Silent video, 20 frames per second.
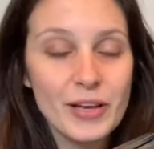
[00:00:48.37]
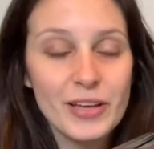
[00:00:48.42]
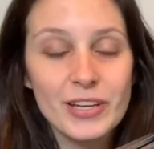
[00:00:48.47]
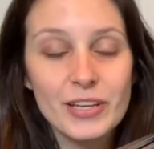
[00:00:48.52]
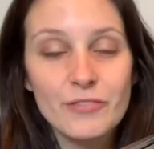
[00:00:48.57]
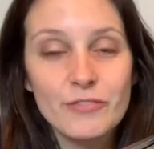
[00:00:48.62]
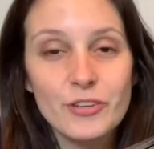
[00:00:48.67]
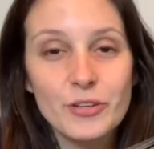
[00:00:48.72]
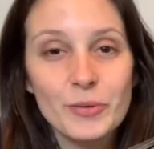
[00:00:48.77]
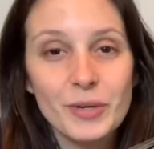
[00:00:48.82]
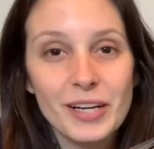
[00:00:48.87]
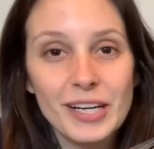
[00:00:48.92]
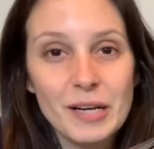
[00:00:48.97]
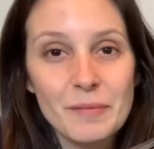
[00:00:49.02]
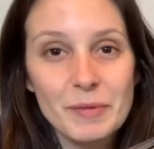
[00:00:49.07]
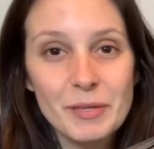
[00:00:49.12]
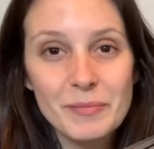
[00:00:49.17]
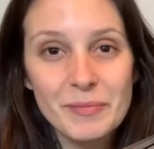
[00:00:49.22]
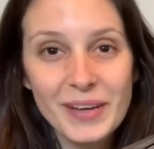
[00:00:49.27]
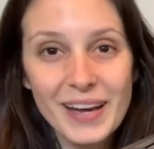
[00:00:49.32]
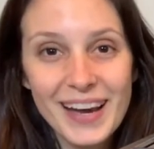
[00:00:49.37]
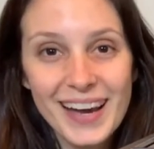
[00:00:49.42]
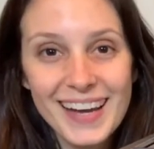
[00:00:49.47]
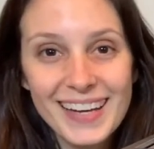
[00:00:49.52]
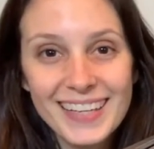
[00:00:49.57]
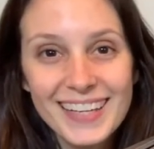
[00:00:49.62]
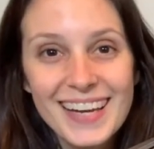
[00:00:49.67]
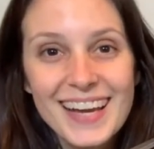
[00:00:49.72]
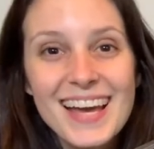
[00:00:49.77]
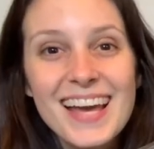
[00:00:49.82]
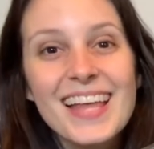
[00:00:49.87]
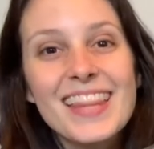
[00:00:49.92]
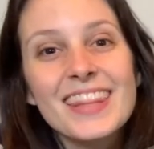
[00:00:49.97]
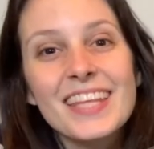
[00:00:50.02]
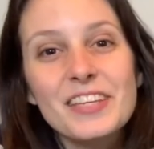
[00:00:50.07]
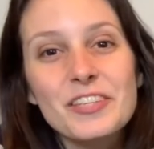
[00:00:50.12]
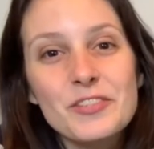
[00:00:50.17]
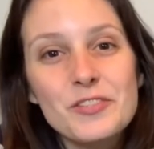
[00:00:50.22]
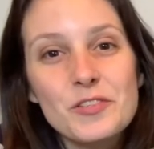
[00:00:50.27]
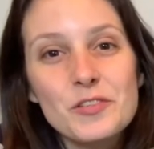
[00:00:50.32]
And if you are coming back,
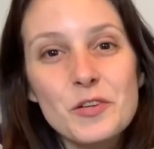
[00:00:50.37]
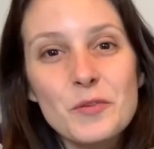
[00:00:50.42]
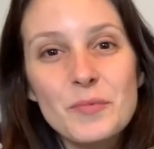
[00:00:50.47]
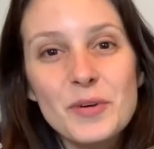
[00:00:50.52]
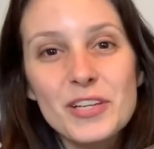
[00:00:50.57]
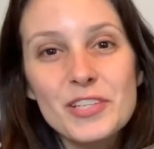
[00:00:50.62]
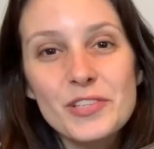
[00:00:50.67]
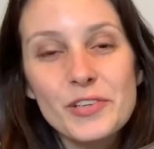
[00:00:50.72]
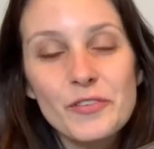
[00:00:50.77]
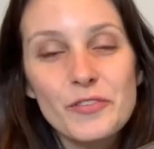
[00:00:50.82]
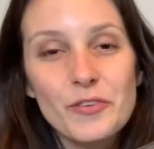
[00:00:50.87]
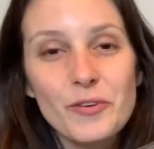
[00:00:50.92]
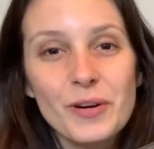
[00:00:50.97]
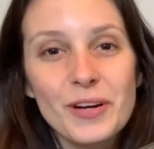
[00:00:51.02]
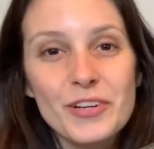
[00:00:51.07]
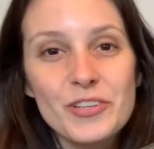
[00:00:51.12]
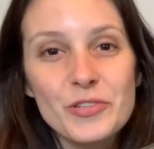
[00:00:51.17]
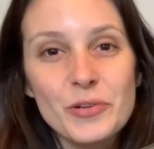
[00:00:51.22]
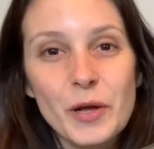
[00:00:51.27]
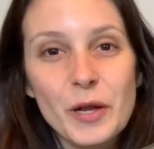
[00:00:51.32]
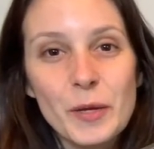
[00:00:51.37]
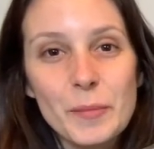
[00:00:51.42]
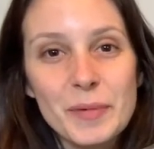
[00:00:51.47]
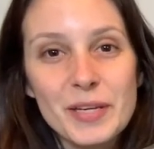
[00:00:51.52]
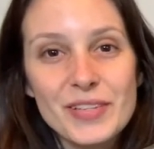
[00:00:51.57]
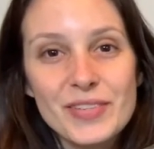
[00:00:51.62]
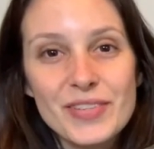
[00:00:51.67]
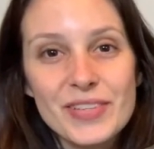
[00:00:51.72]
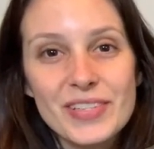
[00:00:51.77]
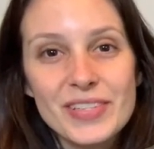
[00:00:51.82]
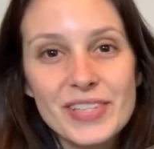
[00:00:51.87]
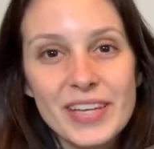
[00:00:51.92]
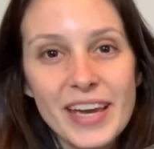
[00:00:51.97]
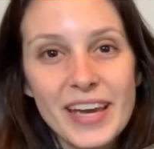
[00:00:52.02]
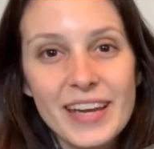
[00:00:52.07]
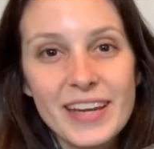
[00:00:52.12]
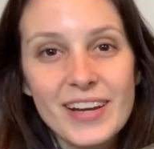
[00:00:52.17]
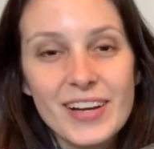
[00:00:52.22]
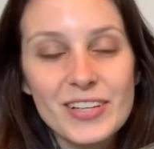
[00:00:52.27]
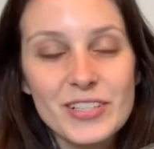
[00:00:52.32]
thank you so much for joining me
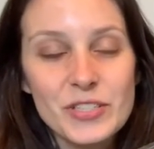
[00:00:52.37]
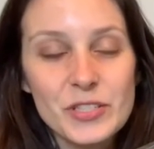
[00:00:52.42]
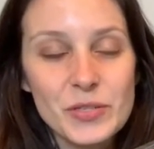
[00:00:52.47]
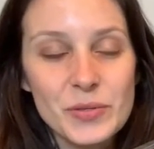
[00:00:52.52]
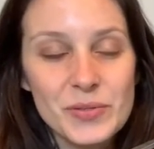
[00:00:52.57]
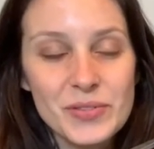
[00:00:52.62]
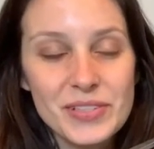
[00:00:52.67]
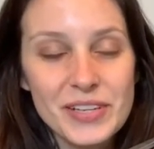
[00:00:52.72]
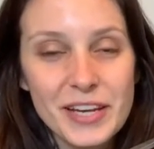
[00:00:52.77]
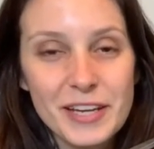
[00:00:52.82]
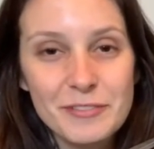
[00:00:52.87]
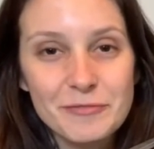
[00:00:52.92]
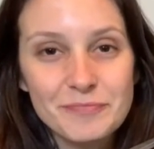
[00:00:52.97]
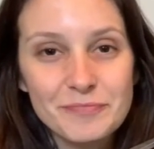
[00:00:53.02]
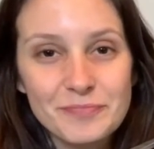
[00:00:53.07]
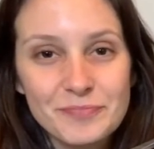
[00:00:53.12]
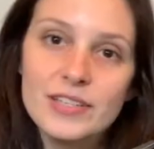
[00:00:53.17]
today on Tuesday.